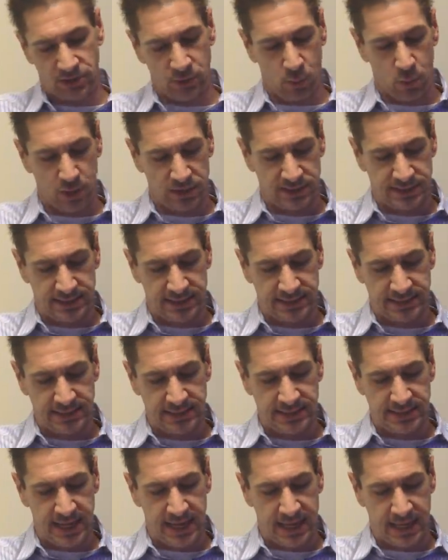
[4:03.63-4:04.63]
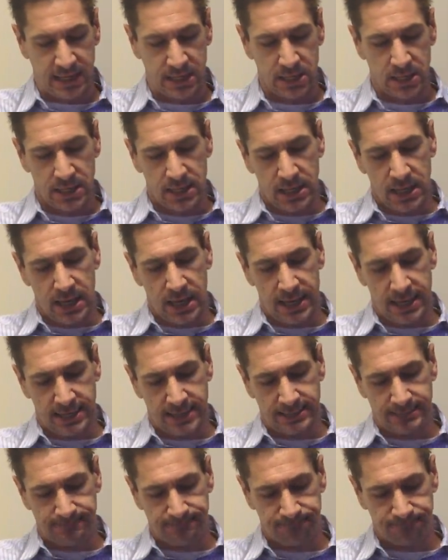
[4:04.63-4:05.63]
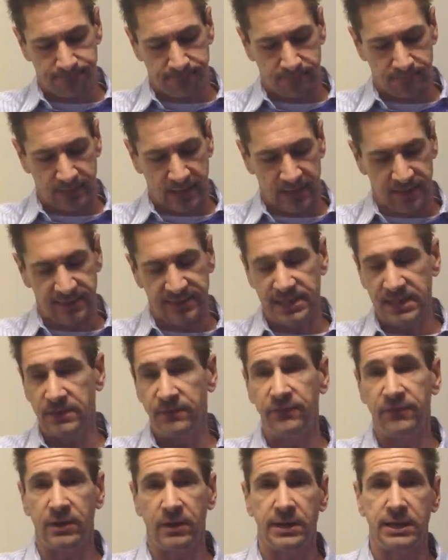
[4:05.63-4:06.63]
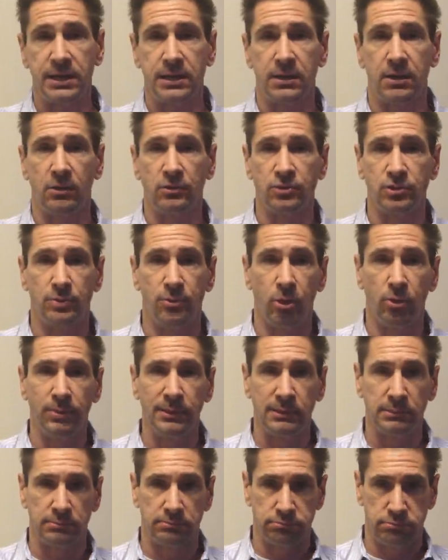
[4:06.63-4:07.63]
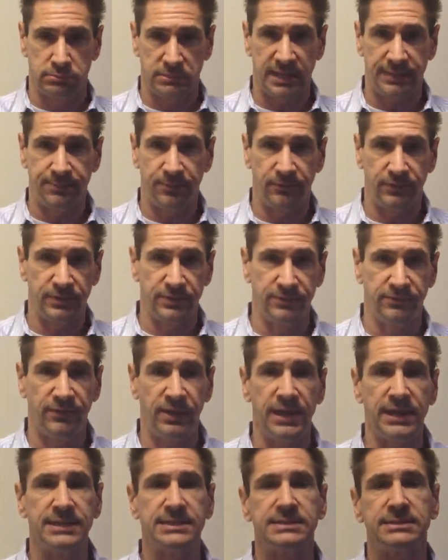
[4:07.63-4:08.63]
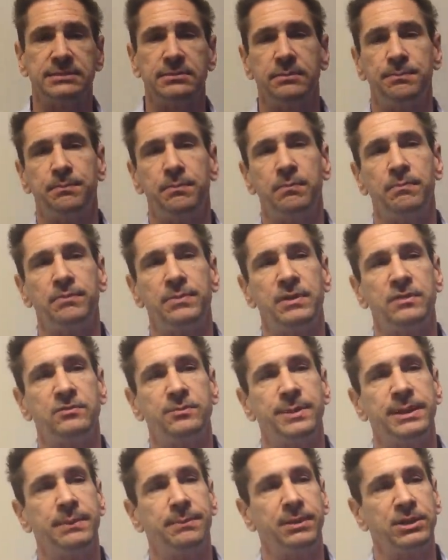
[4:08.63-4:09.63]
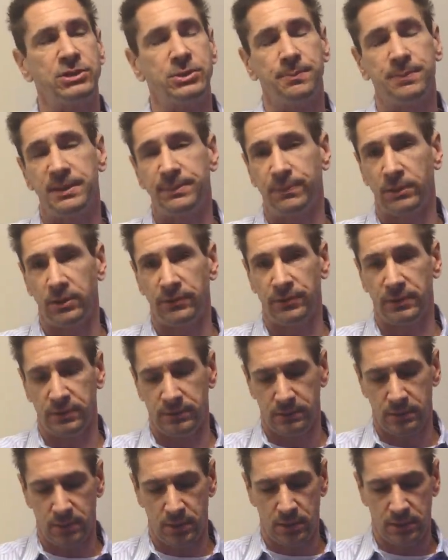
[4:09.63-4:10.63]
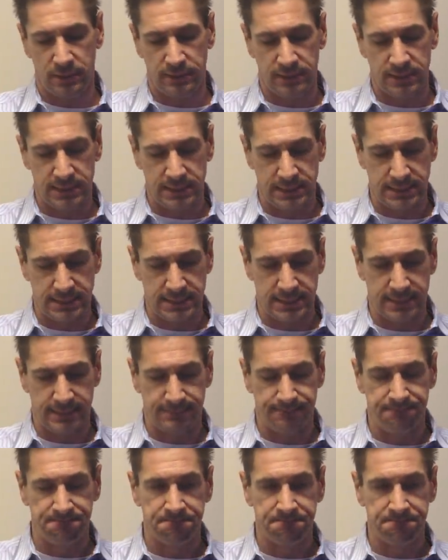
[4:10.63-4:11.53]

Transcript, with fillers: So whereas this is a, uh, a thin, very ultra mobile type of a device, there's been a bunch of people on the on the uh,